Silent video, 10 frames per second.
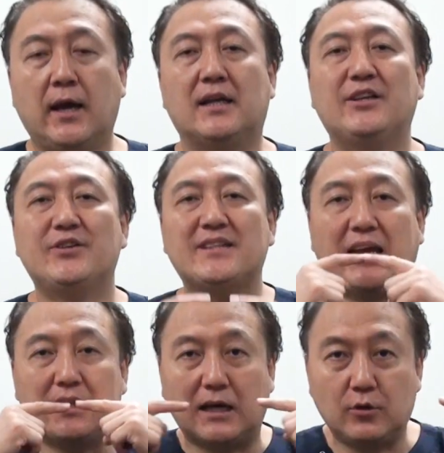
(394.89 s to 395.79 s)
and they use
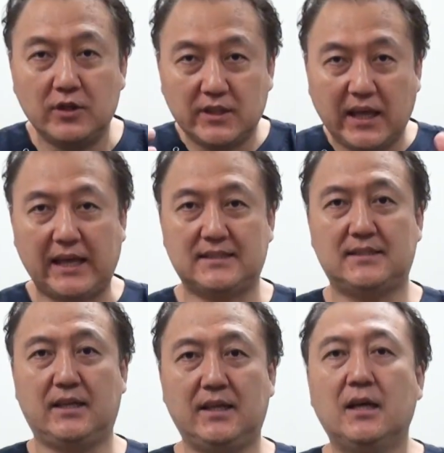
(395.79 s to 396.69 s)
not only the
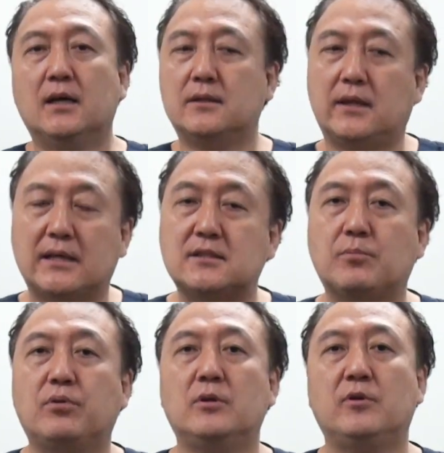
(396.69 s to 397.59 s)
aesthetic, that's the
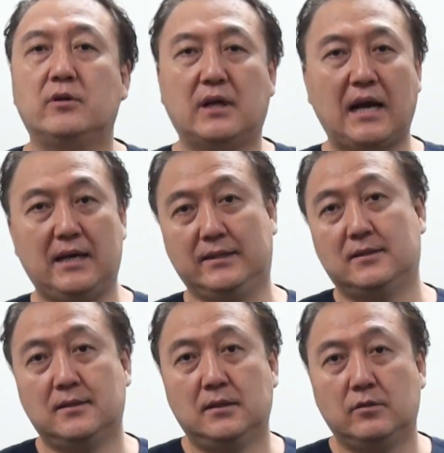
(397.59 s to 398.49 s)
preliminary guide.
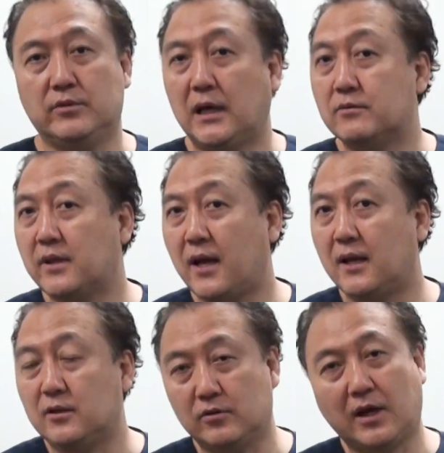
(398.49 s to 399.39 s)
Without
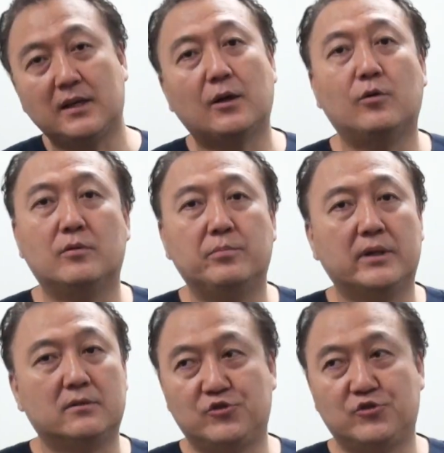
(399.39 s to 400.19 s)
that, you cannot go on a big